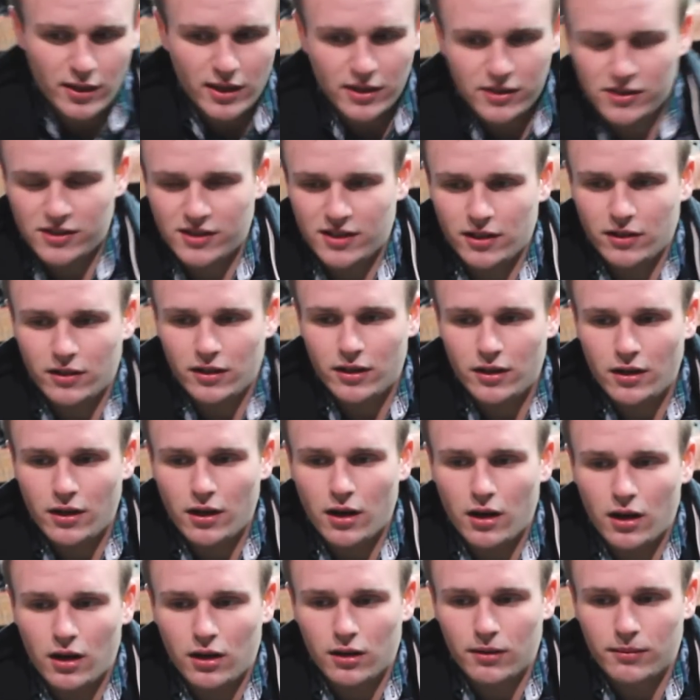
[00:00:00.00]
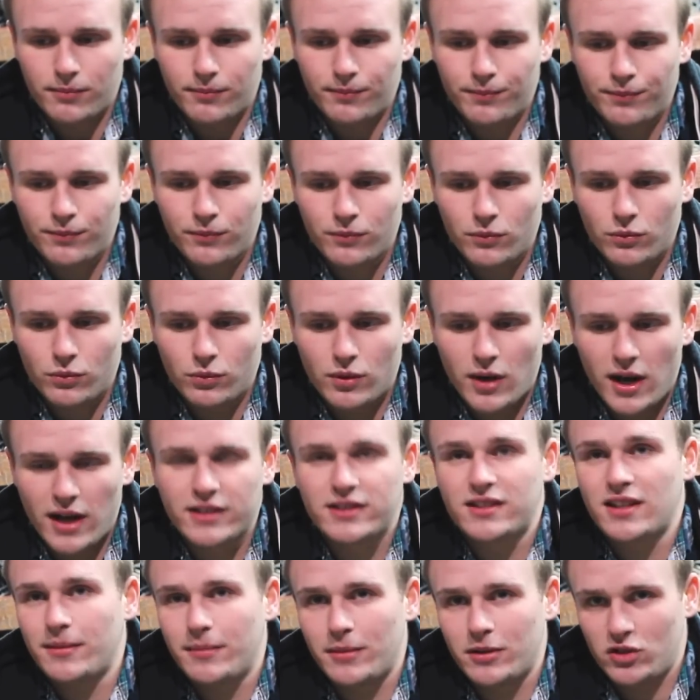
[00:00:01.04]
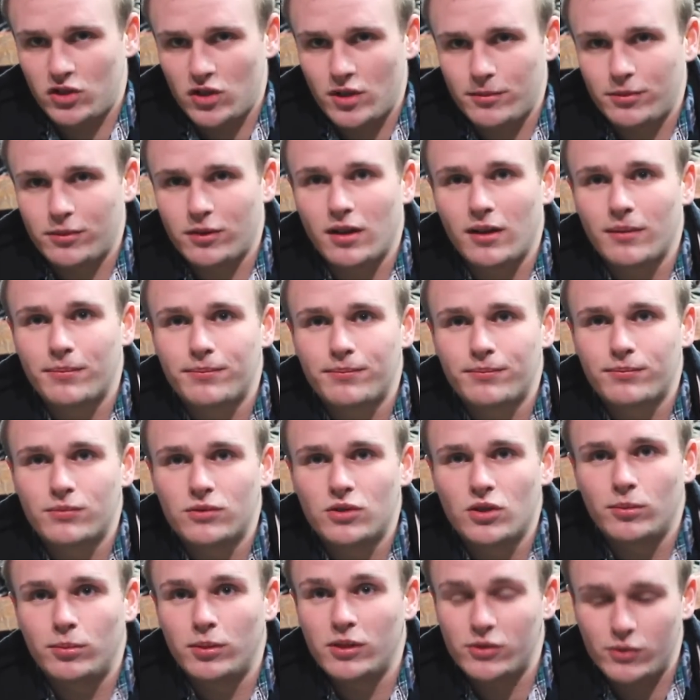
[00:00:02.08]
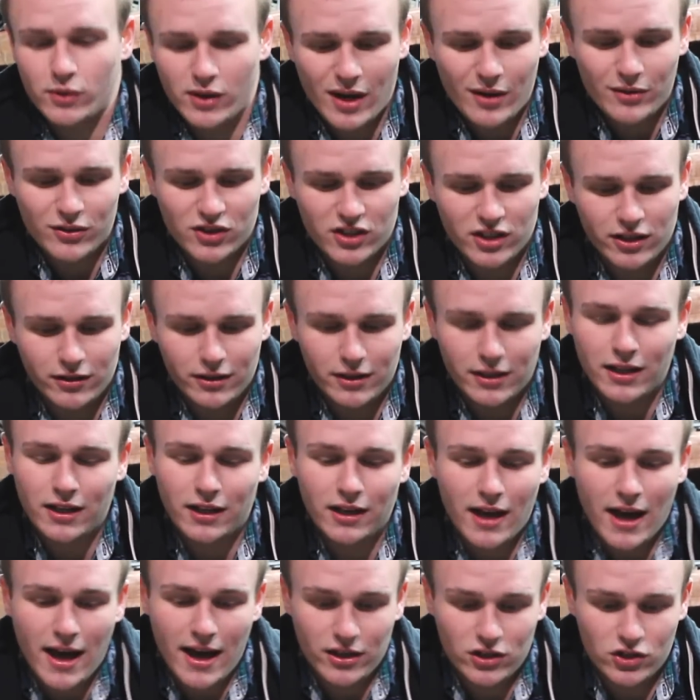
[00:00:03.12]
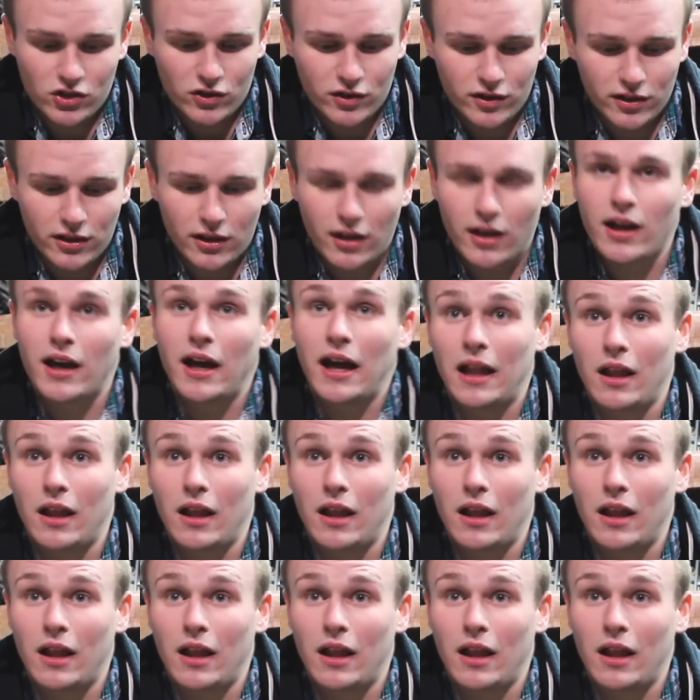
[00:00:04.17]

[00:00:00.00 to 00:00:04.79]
without the sealant. I set my jumper up tubeless without sealant, and it actually,